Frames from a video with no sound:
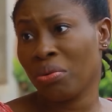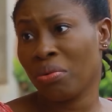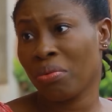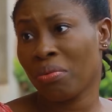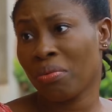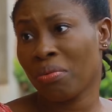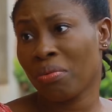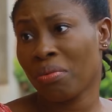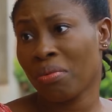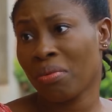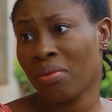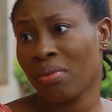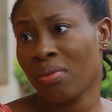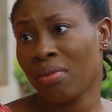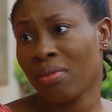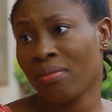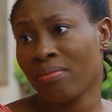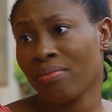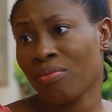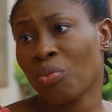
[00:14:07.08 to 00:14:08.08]
you,
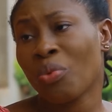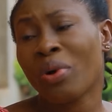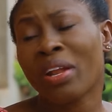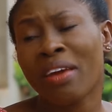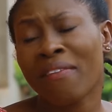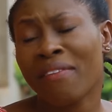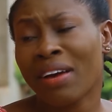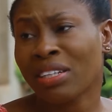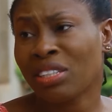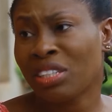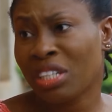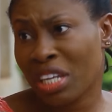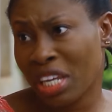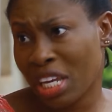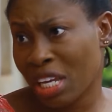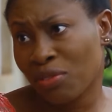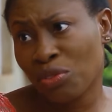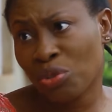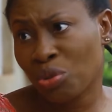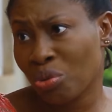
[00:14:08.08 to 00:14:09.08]
whatever she
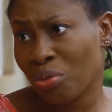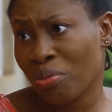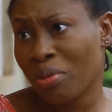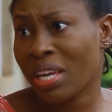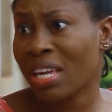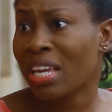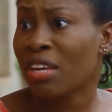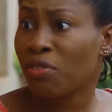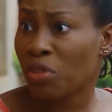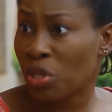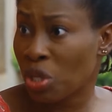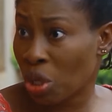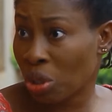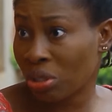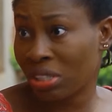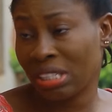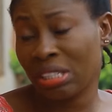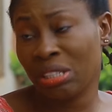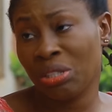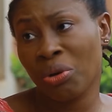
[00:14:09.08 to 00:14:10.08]
gives to me, if
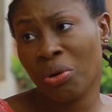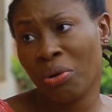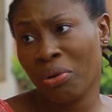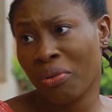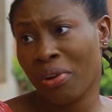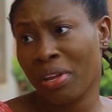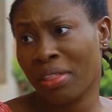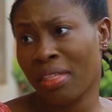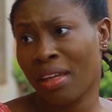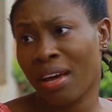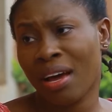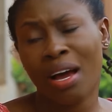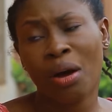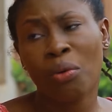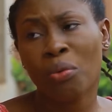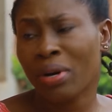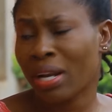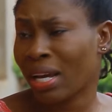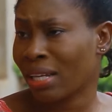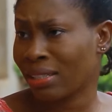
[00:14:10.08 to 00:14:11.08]
yours is not greater,
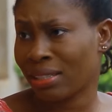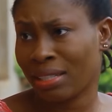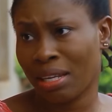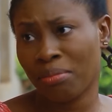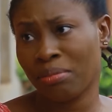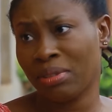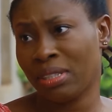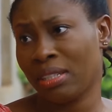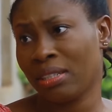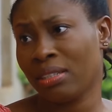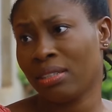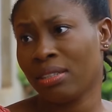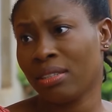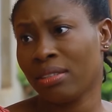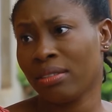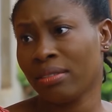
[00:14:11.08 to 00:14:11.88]
I won't accept it.